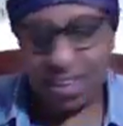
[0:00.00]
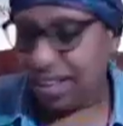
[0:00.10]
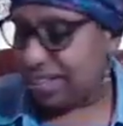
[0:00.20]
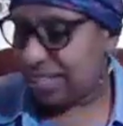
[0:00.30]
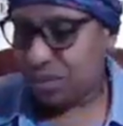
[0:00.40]

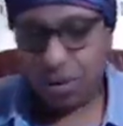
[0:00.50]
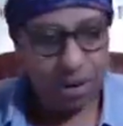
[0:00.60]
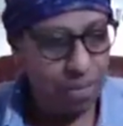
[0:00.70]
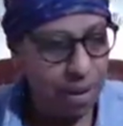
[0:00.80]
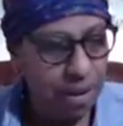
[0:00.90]
let's see, where
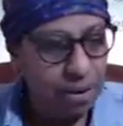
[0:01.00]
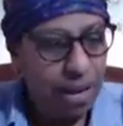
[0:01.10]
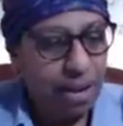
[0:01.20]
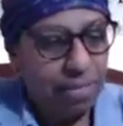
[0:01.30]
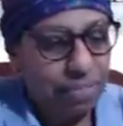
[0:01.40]
did my,
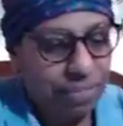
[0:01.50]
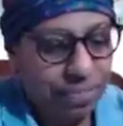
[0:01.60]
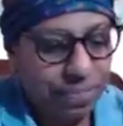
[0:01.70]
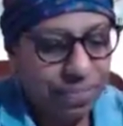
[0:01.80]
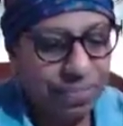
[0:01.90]
okay.
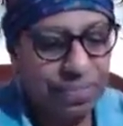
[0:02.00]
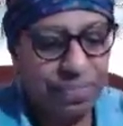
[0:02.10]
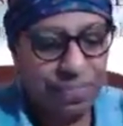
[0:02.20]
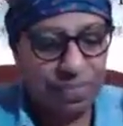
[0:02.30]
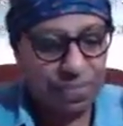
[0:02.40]

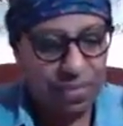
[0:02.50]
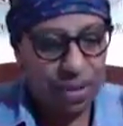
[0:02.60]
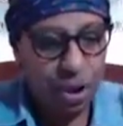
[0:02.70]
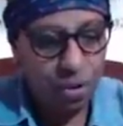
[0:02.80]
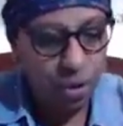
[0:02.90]

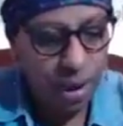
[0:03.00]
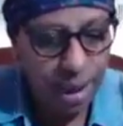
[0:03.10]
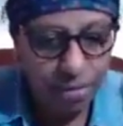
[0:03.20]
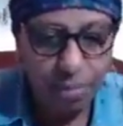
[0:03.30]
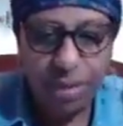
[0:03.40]
Oh no, I
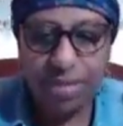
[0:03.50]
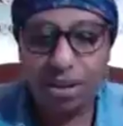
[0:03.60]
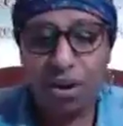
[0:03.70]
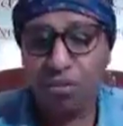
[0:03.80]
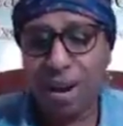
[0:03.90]
have a
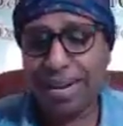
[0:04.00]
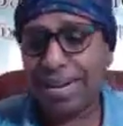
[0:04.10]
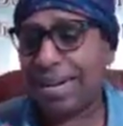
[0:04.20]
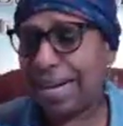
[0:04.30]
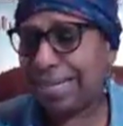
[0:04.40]
piece already
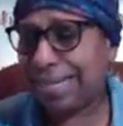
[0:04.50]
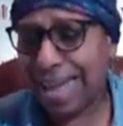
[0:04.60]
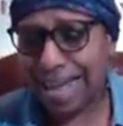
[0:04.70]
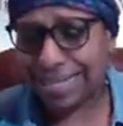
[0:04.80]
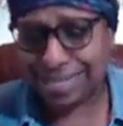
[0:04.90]
cut.
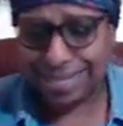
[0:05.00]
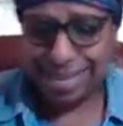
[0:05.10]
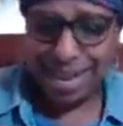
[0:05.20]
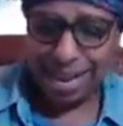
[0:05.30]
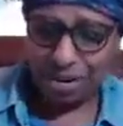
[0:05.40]
Yes,
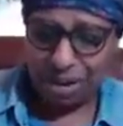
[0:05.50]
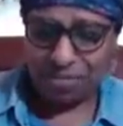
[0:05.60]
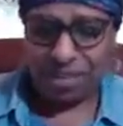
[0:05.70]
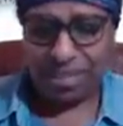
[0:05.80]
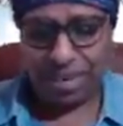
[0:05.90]
I don't
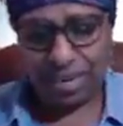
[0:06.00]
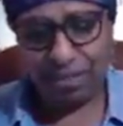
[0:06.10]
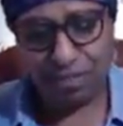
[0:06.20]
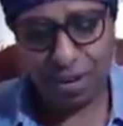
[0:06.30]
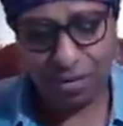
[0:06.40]
have to clean it
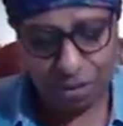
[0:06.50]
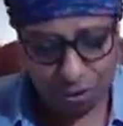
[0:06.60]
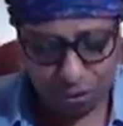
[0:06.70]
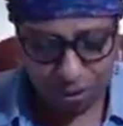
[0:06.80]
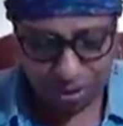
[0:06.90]
in front of
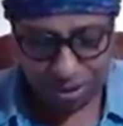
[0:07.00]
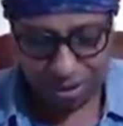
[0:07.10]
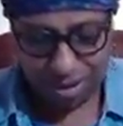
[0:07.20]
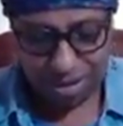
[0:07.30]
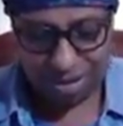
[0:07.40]
you.
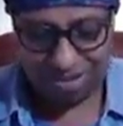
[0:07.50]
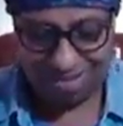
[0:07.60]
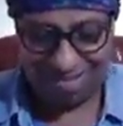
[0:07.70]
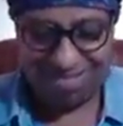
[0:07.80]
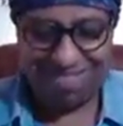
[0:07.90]

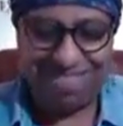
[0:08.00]
All